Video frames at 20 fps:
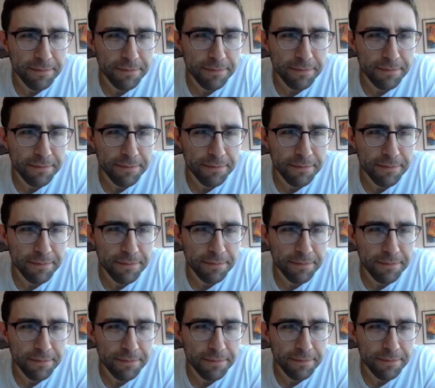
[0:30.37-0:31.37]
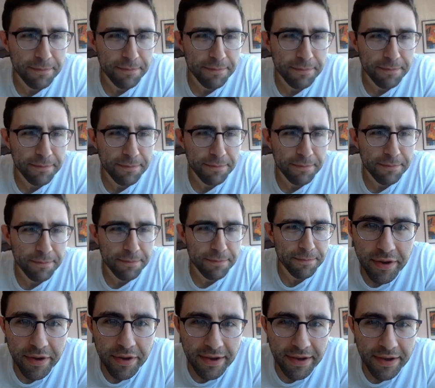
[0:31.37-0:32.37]
Paul's hardware setup.
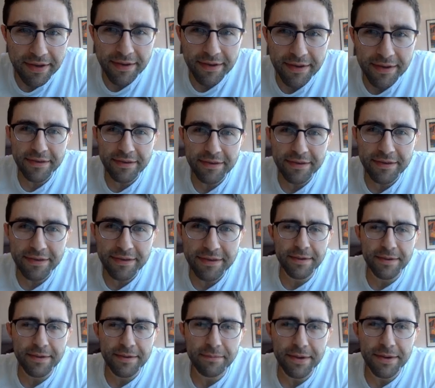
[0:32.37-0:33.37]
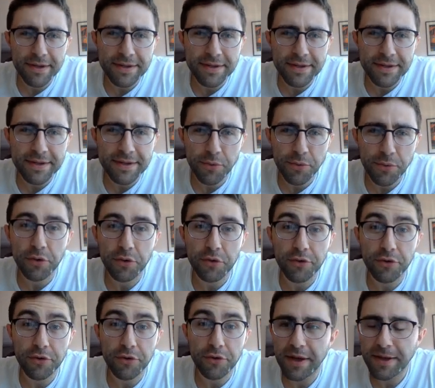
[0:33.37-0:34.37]
But we're not
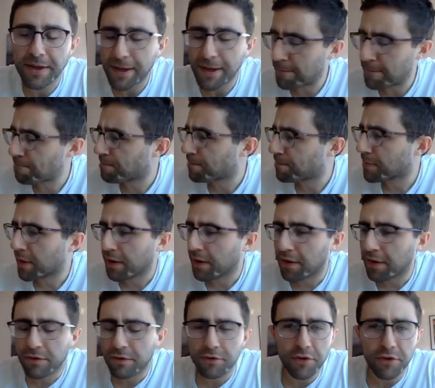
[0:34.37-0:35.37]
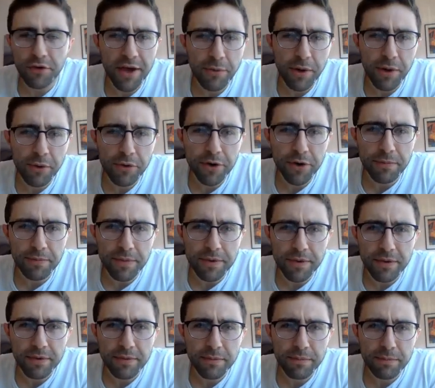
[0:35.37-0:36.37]
doing that yet. So yeah, welcome.
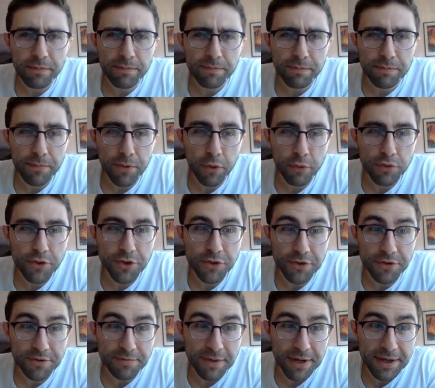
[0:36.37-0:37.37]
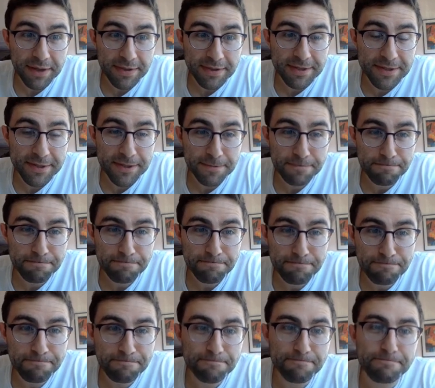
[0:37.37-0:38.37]
Paul Tutors Maths.
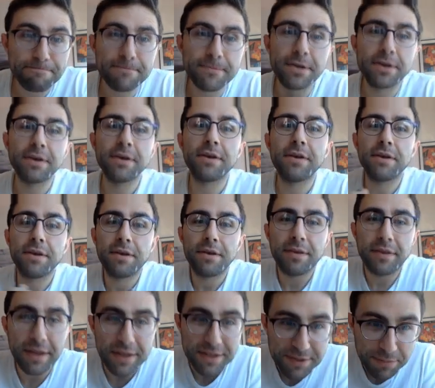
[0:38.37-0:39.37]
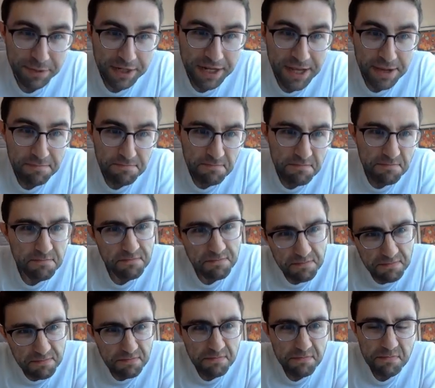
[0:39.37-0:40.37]
That's my name.
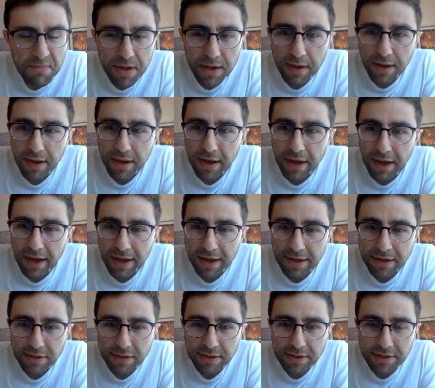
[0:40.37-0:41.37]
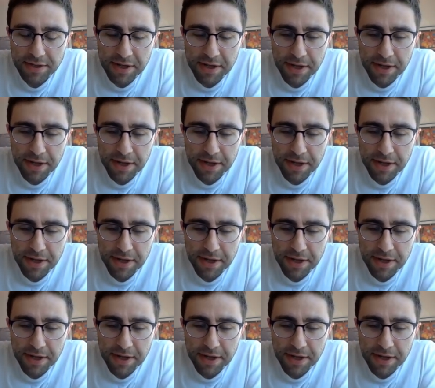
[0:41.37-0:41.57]
And